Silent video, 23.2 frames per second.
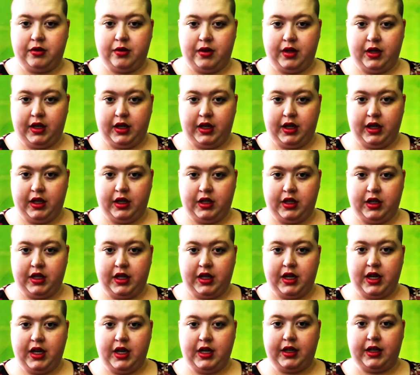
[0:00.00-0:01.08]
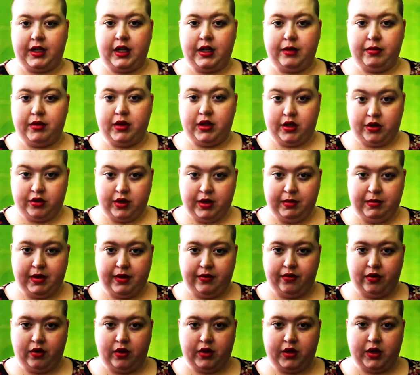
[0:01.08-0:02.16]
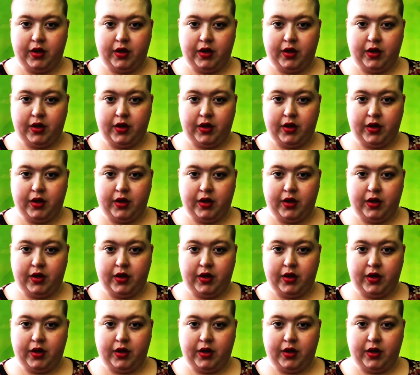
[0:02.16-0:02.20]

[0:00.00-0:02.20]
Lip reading: with ADHD and I did get the treatment for it,